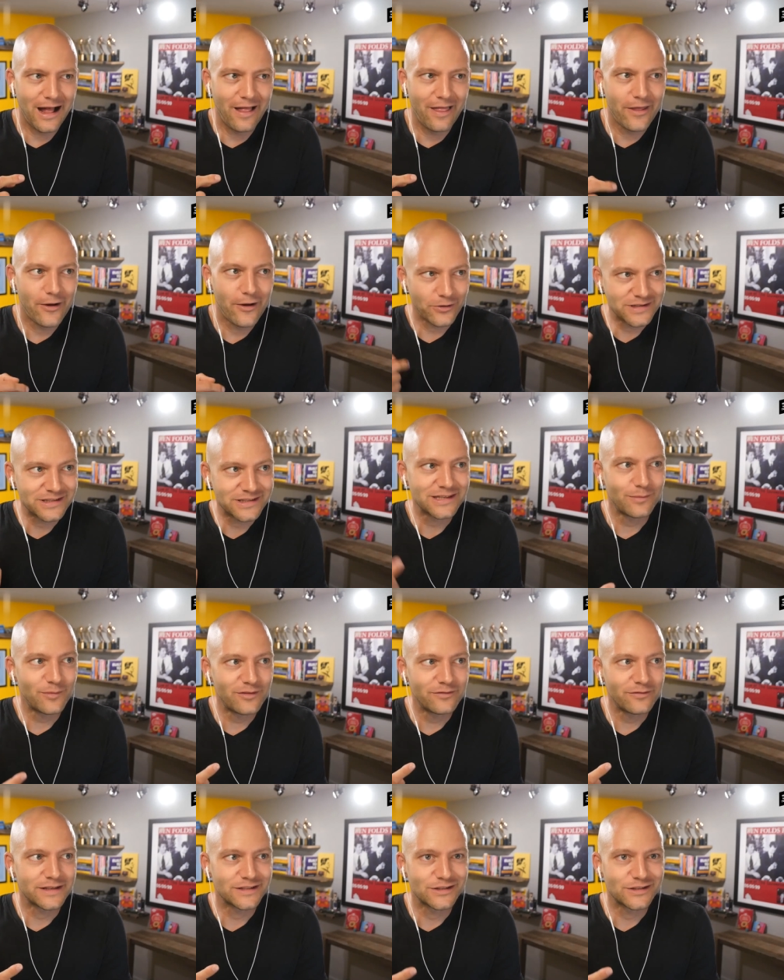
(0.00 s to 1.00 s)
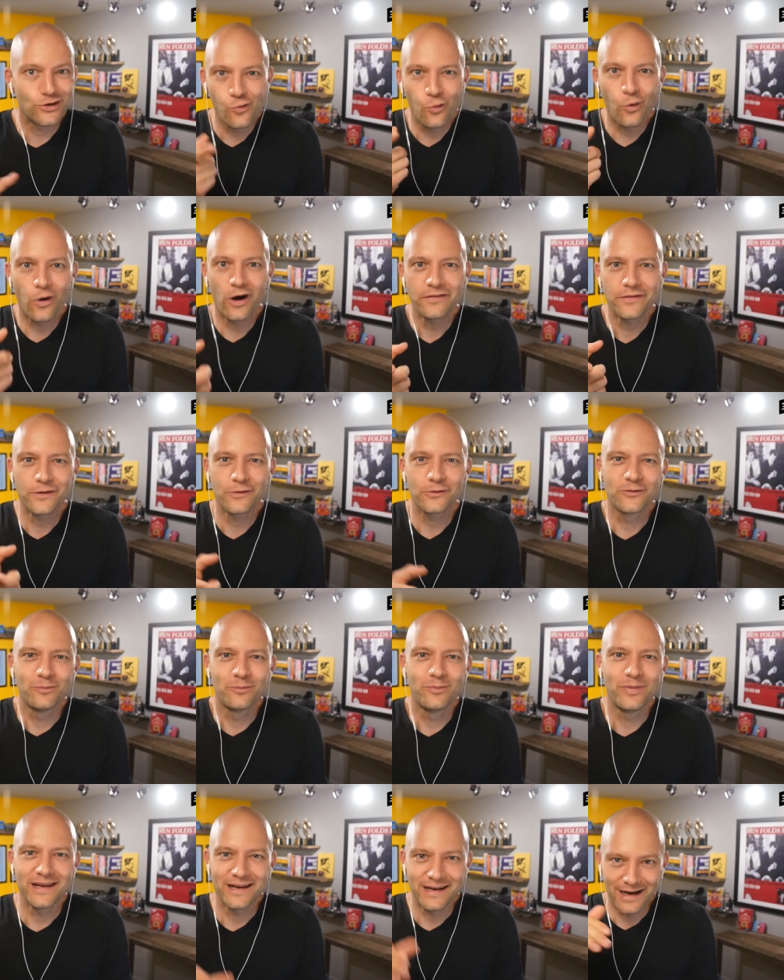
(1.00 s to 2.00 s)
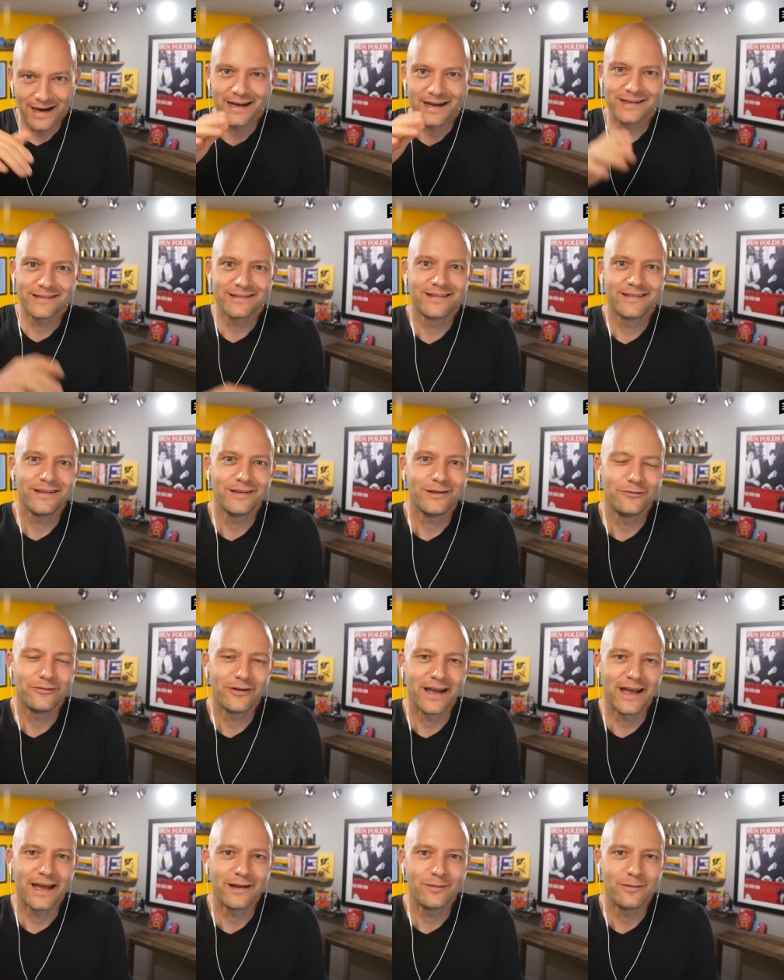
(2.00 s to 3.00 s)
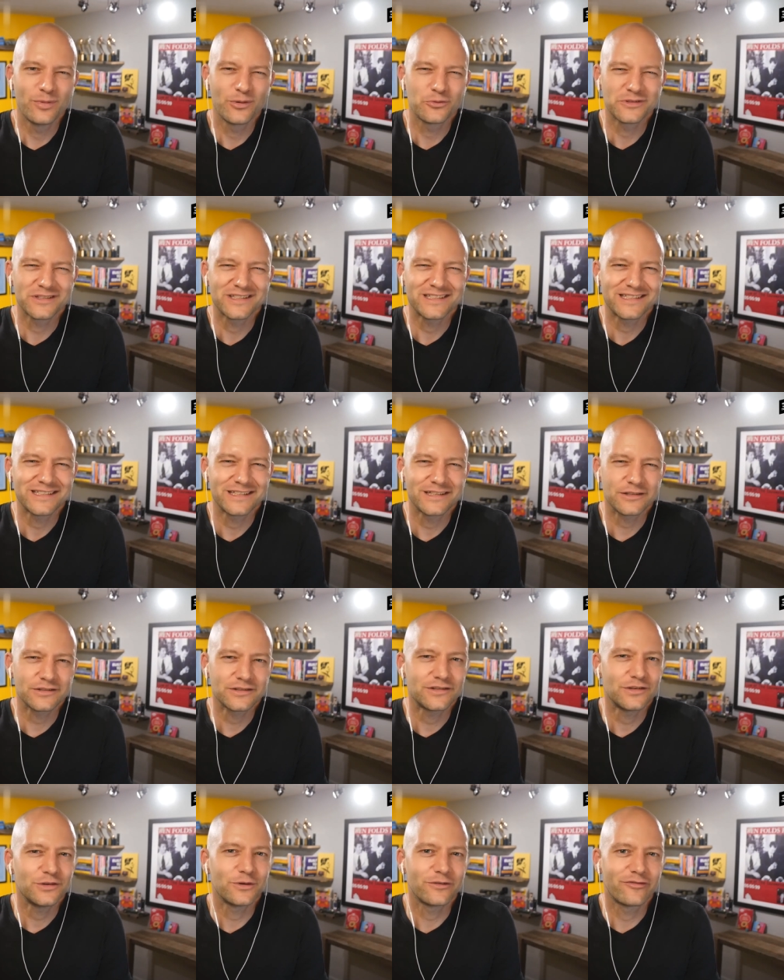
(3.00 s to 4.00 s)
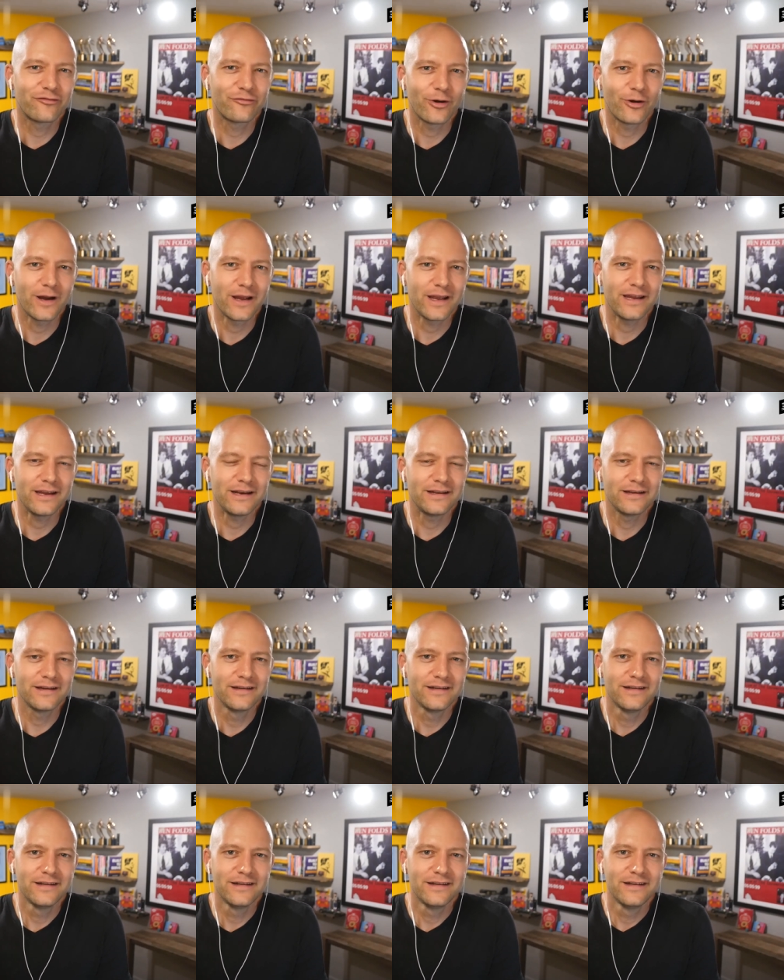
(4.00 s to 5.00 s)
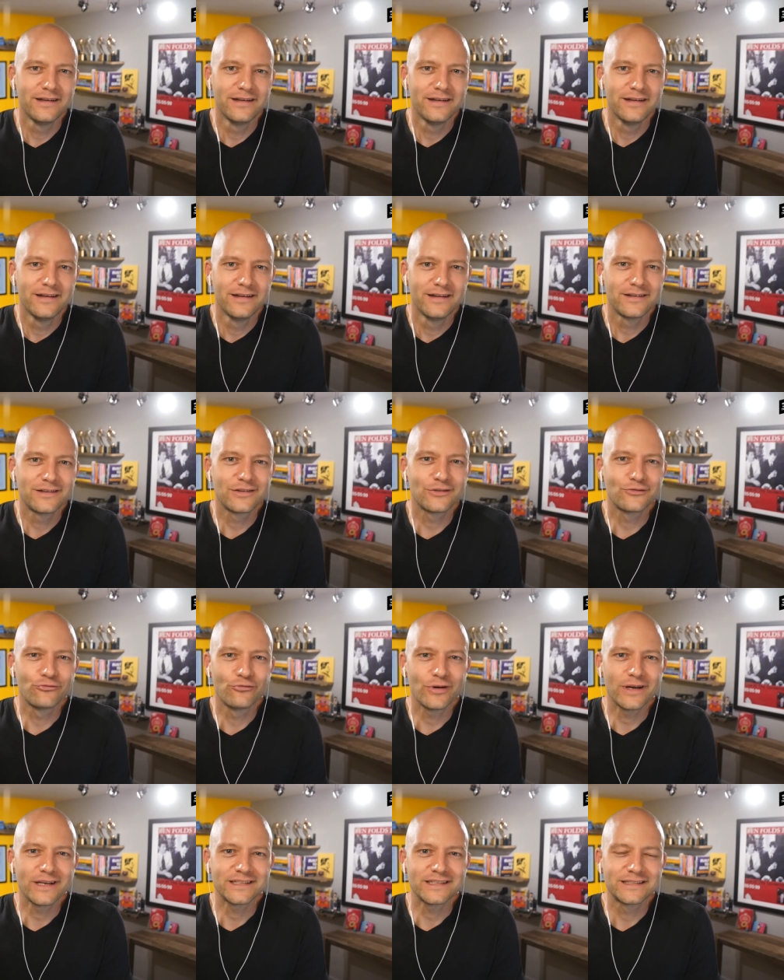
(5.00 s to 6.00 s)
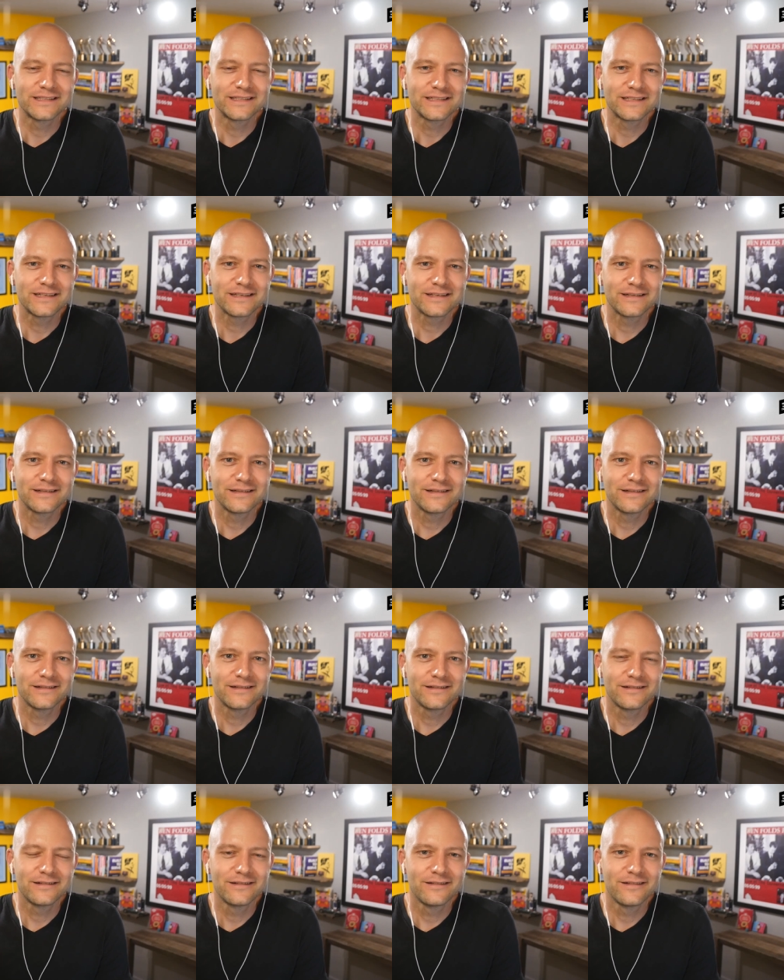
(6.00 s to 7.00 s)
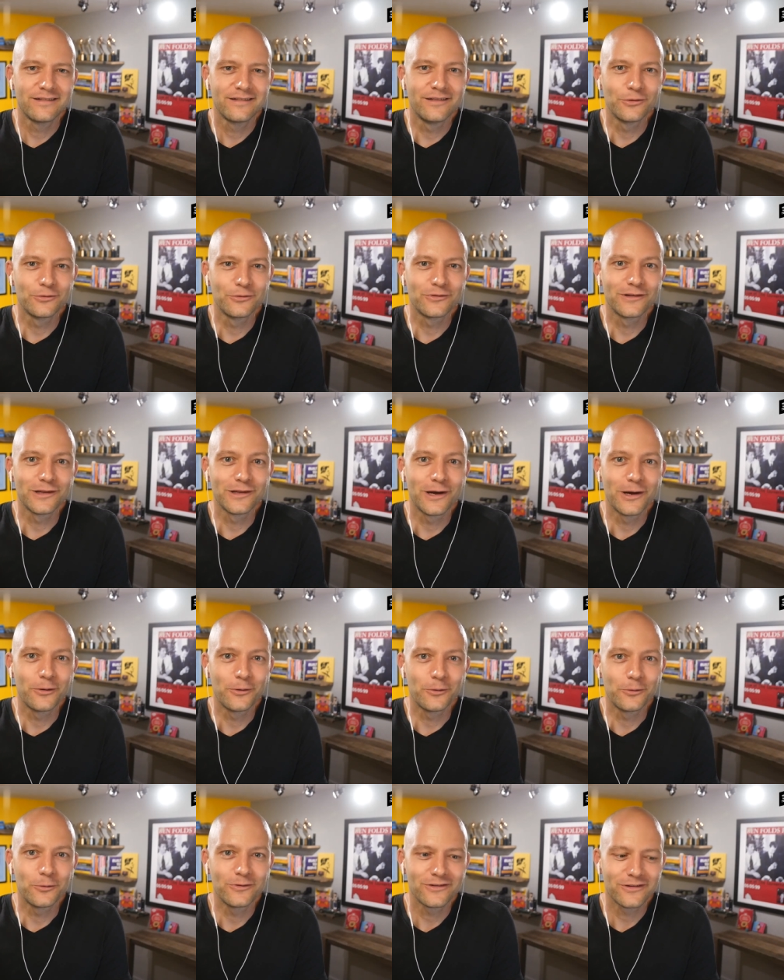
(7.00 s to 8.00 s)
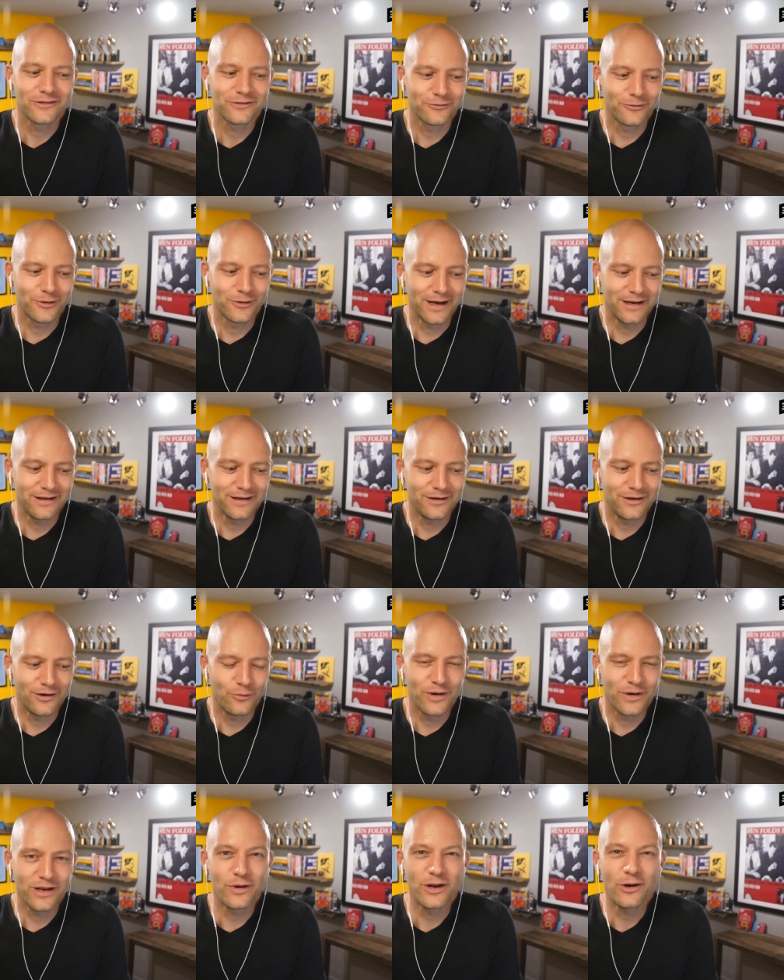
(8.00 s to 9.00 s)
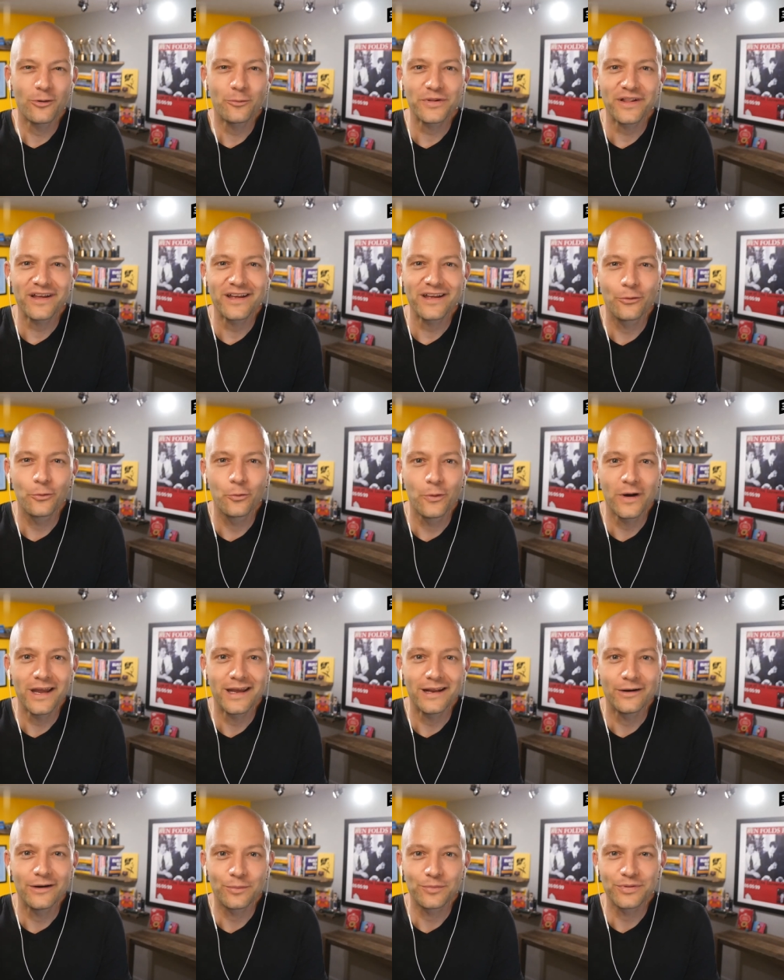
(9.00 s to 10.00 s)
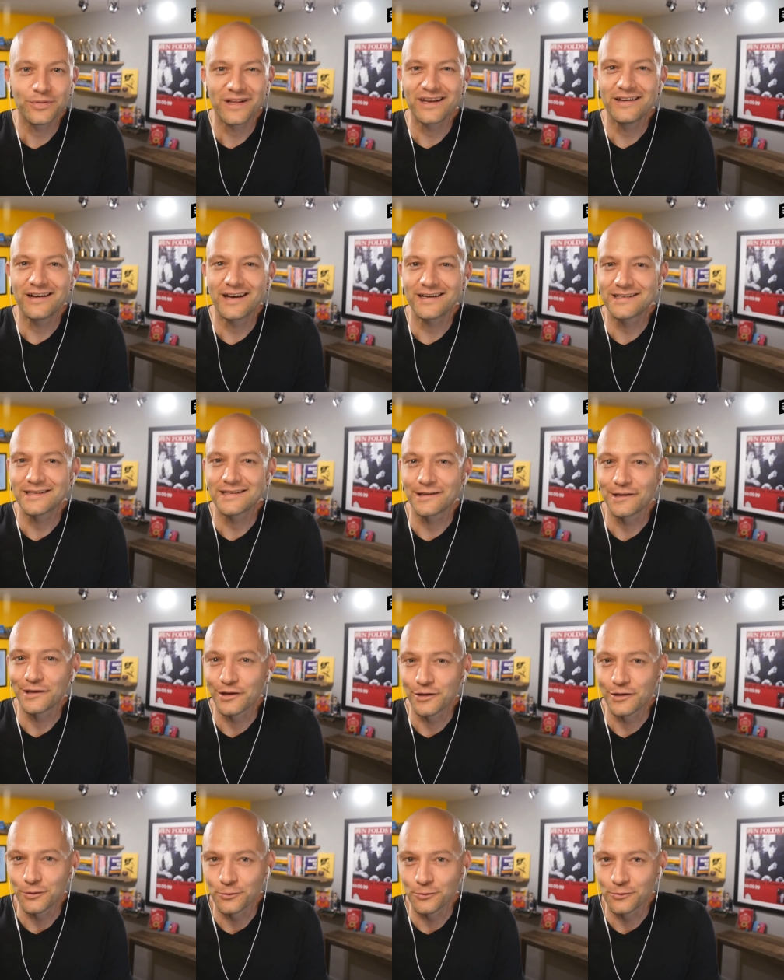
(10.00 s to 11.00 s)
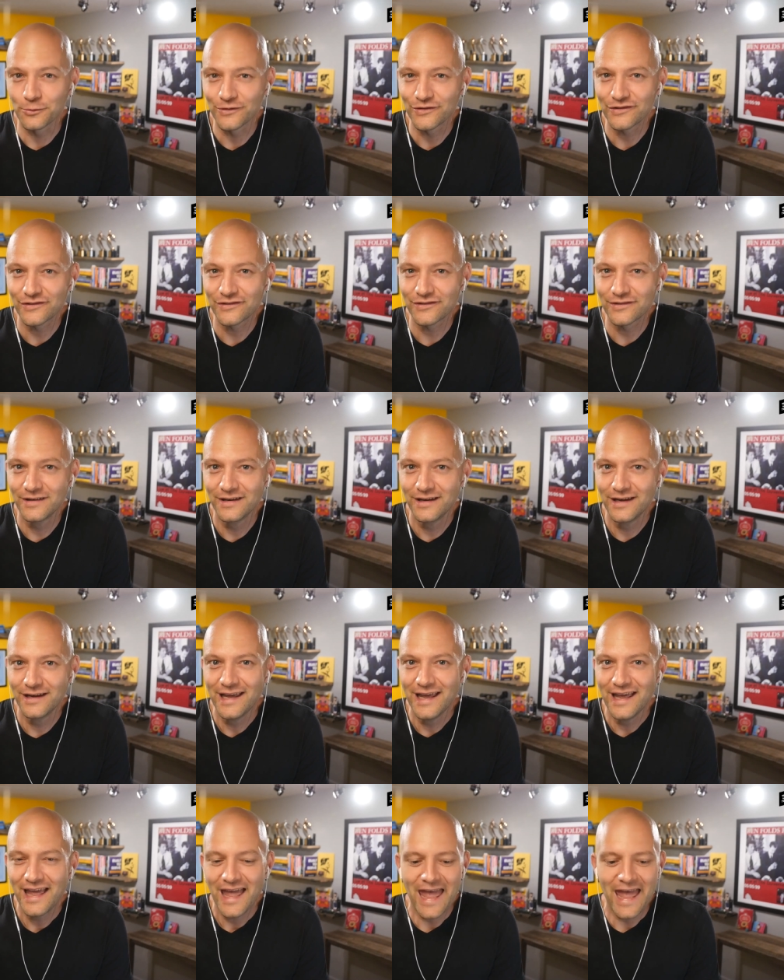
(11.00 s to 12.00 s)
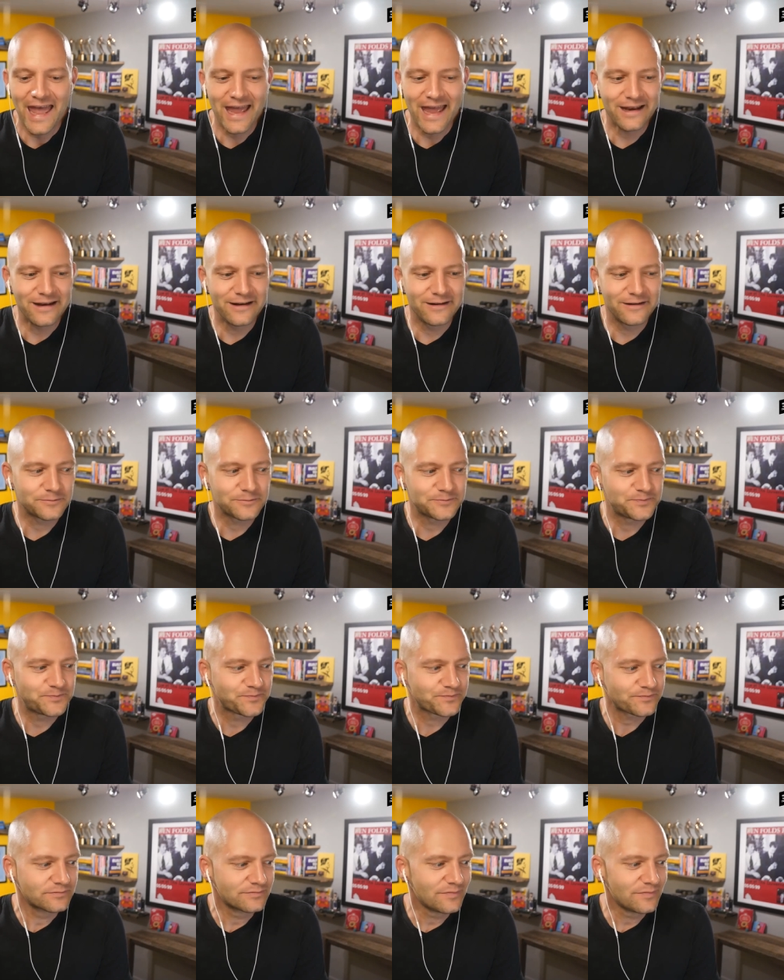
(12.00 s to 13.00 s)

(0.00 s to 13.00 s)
there are some of us who want those big highs that you've had, but we're still too afraid to risk those lows, right? You know, we don't we don't play to win, we play not to lose. Mm-hmm. And